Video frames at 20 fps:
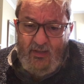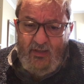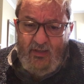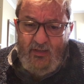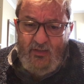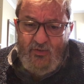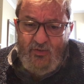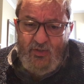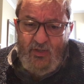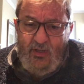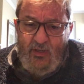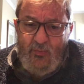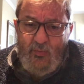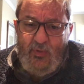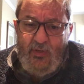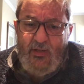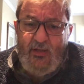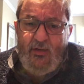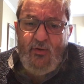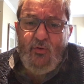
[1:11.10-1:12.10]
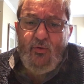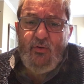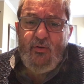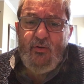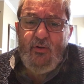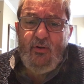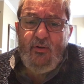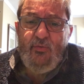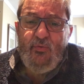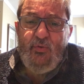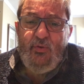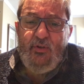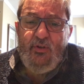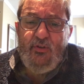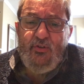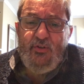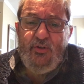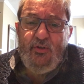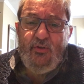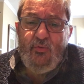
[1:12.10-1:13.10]
daydreaming or not
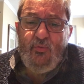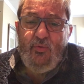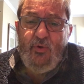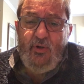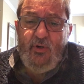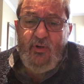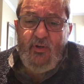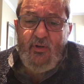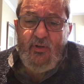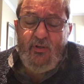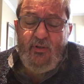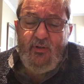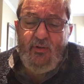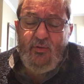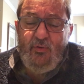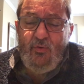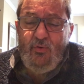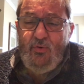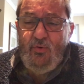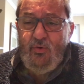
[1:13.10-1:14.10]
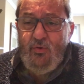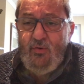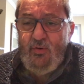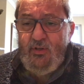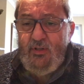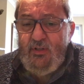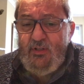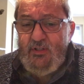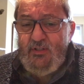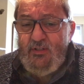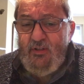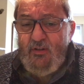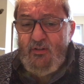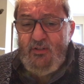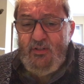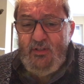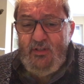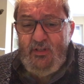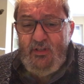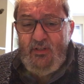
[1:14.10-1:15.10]
finishing work or is
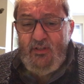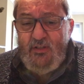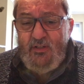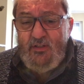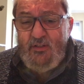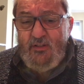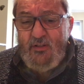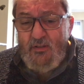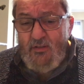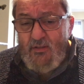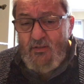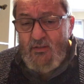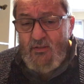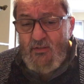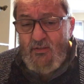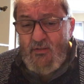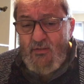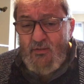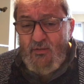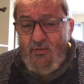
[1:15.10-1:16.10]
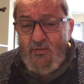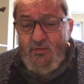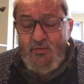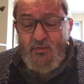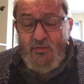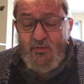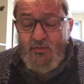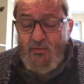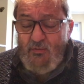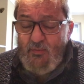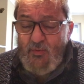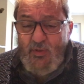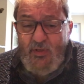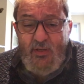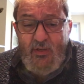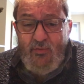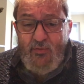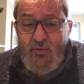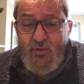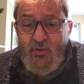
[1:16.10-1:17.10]
not sitting still or
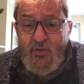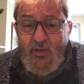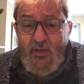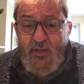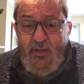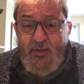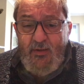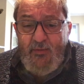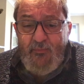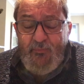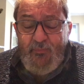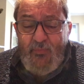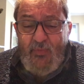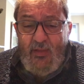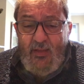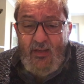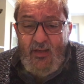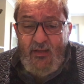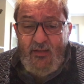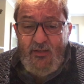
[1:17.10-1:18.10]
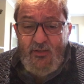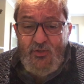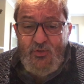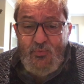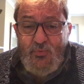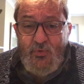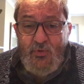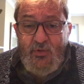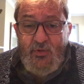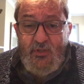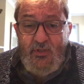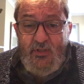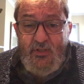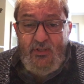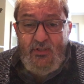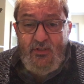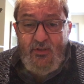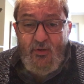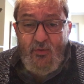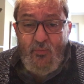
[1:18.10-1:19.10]
whatever, and it's with
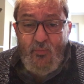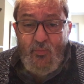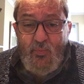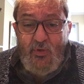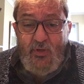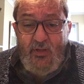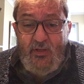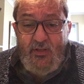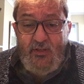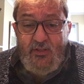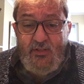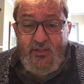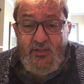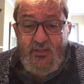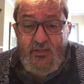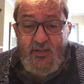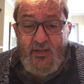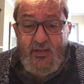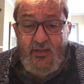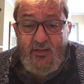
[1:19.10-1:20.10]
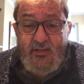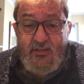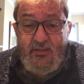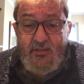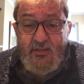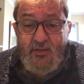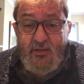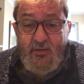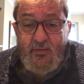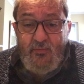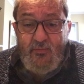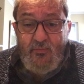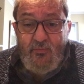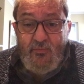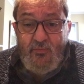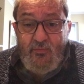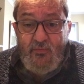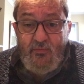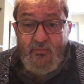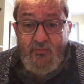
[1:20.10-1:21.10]
these complaints that
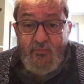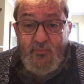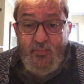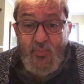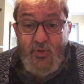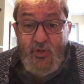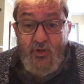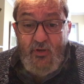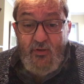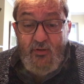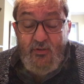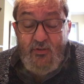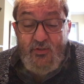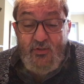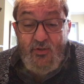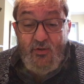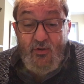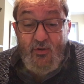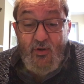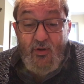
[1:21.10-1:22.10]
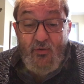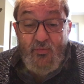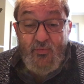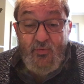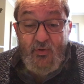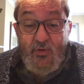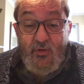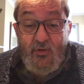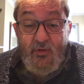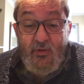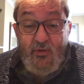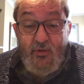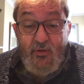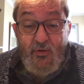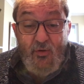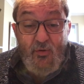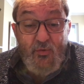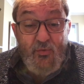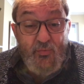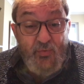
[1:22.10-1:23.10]
parents are often
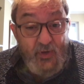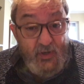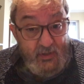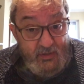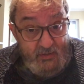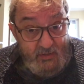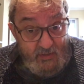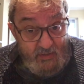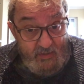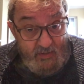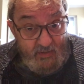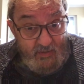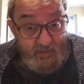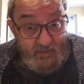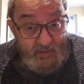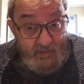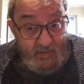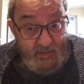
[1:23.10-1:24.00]
confronted,